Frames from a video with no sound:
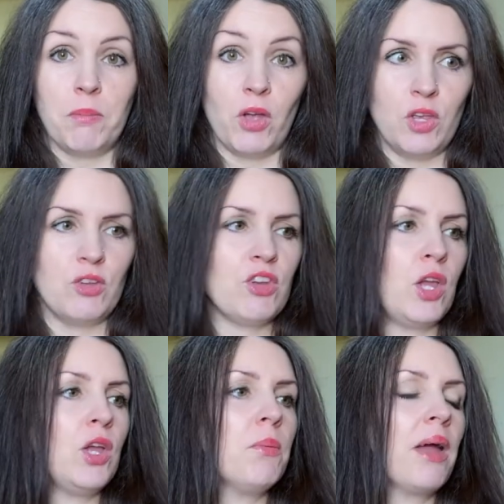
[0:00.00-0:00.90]
my
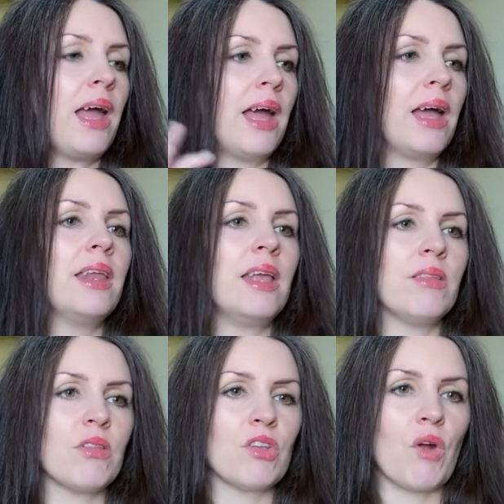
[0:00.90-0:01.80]
YouTube and
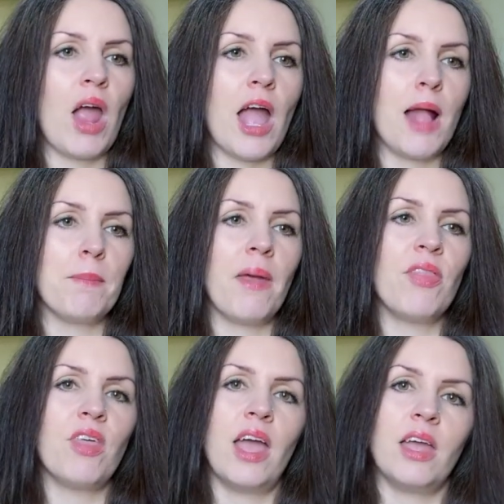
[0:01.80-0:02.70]
Instagram,
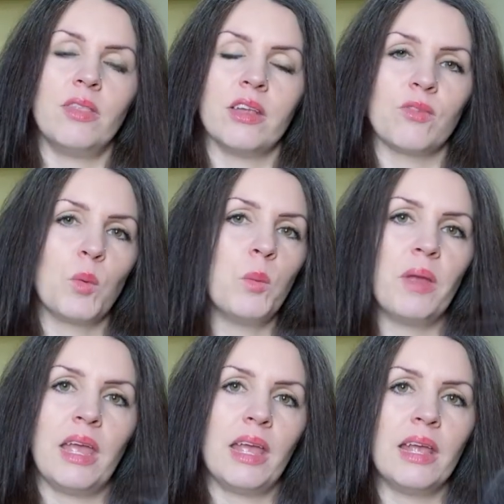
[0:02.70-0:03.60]
then this will
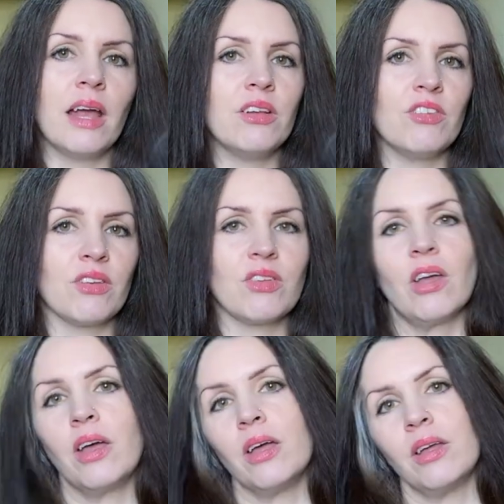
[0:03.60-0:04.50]
be just
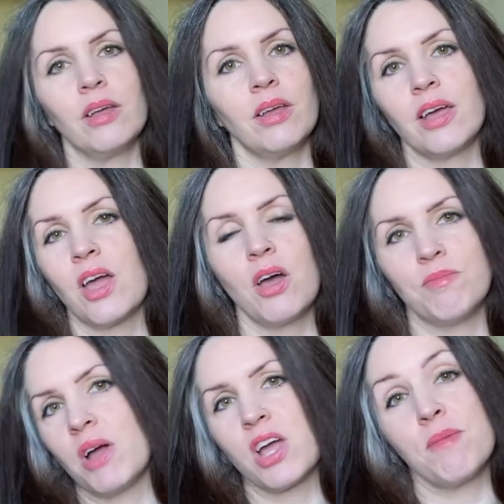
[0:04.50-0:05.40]
a, a,
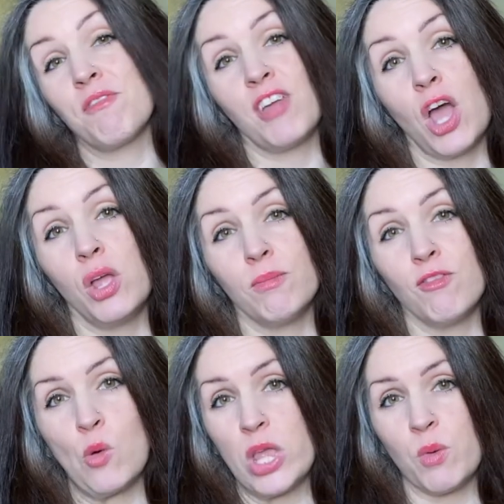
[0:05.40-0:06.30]
a comfy home
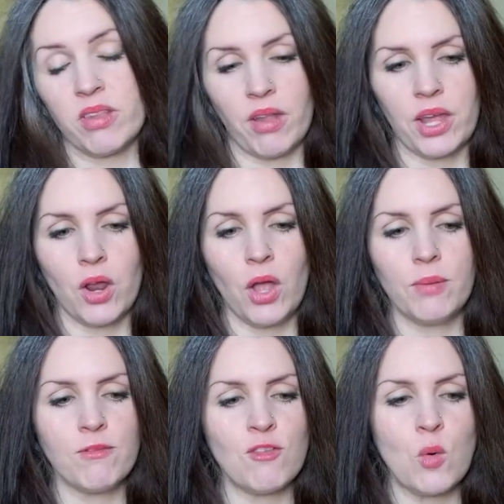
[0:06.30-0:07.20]
for you, a second
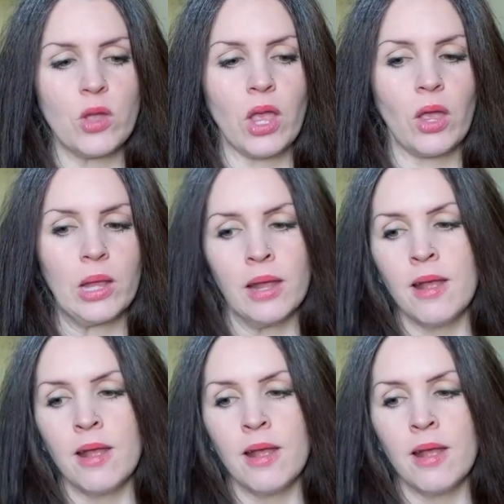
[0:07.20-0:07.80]
home for you